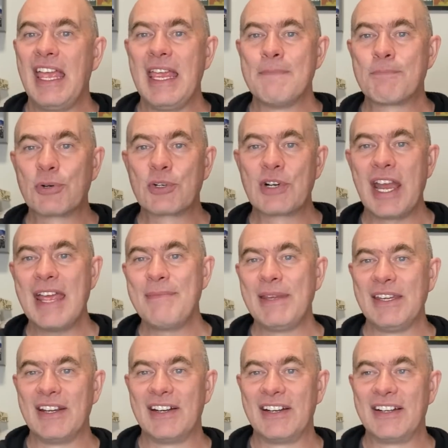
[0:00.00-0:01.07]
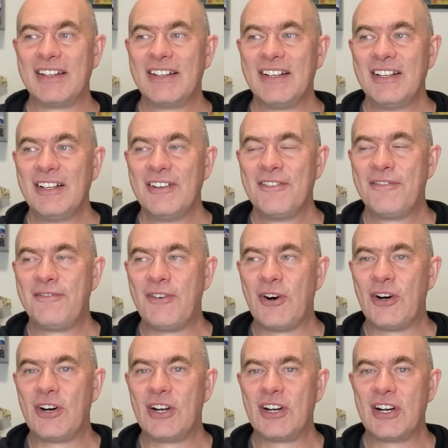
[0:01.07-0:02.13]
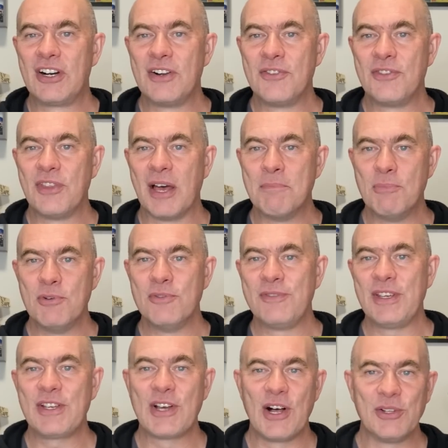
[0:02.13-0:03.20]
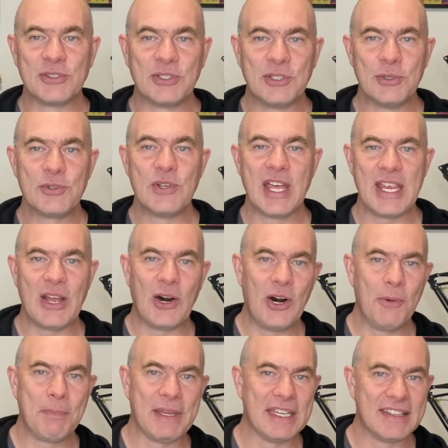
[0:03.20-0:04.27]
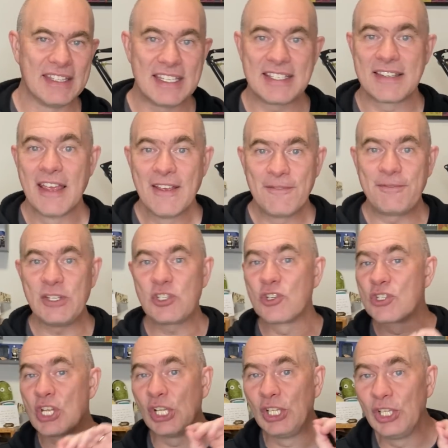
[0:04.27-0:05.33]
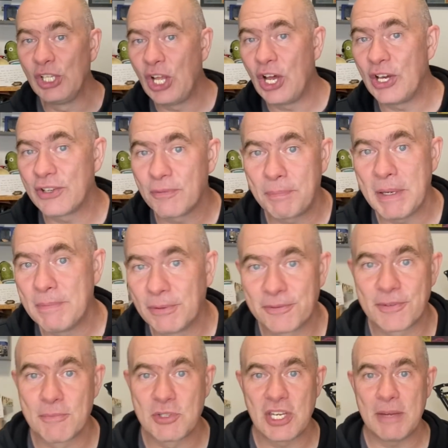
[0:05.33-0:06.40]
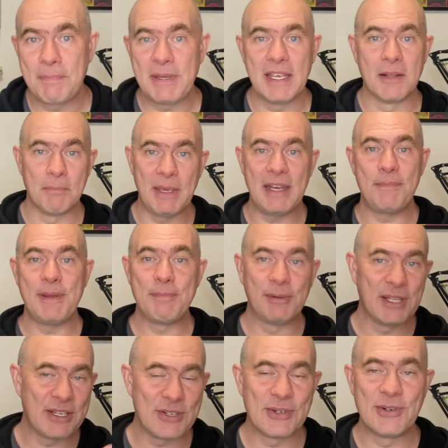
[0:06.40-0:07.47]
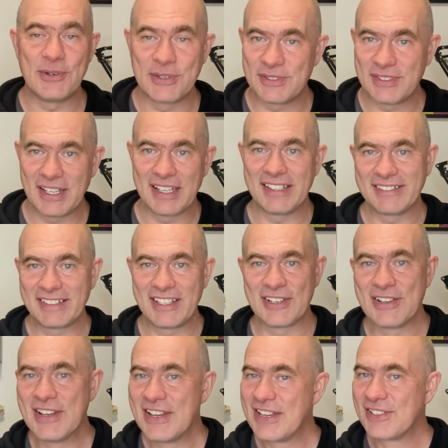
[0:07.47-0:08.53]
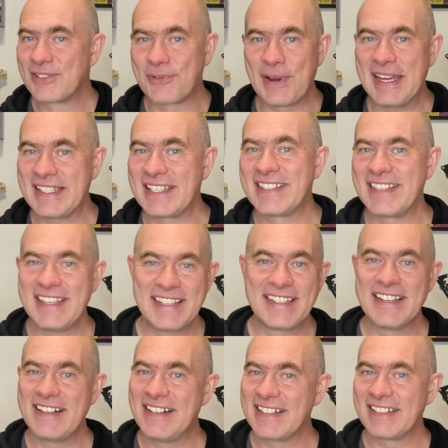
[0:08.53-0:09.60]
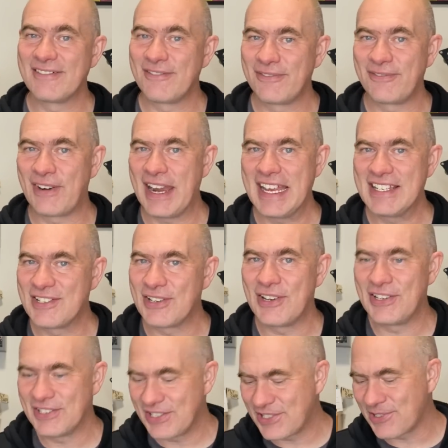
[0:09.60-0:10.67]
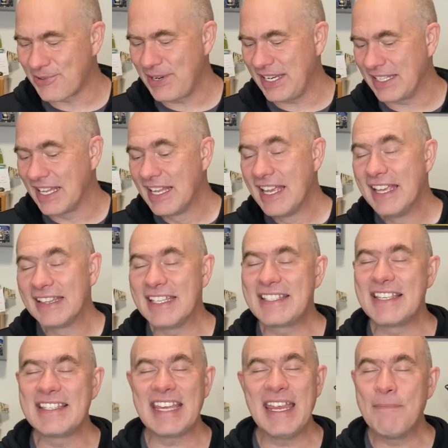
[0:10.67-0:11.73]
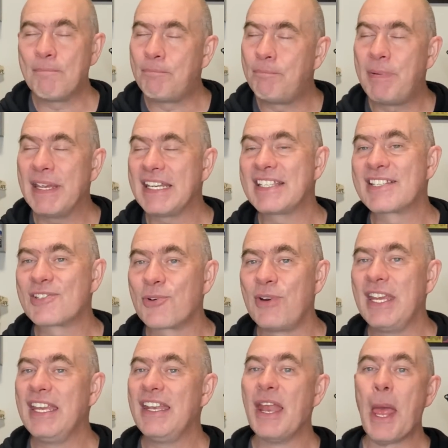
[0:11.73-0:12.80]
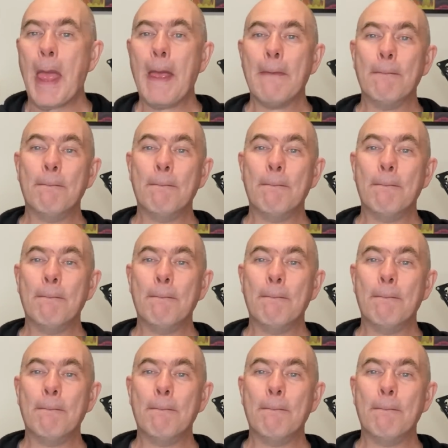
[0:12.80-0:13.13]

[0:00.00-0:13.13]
a premiere for a movie called Goodnight Oppy, and this features a lot of people from JPL, many people I know, and you know, it's great to see Doug and friends on screen. This is a big screen,